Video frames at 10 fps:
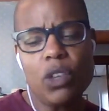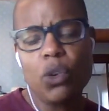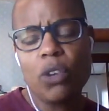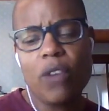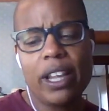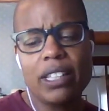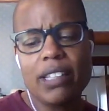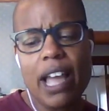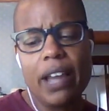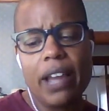sort of
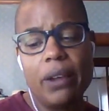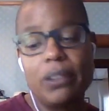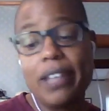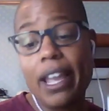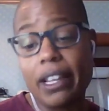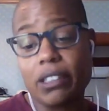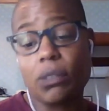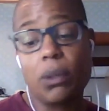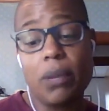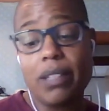reconcile
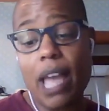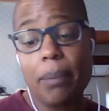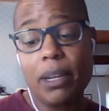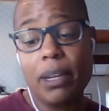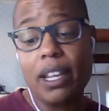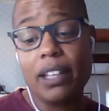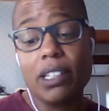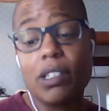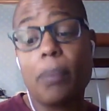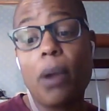text with what's happening,
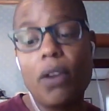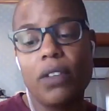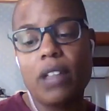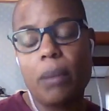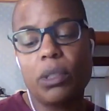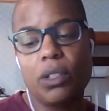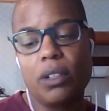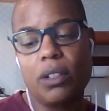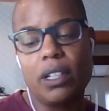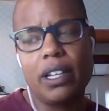this is a perfect
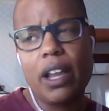opportunity.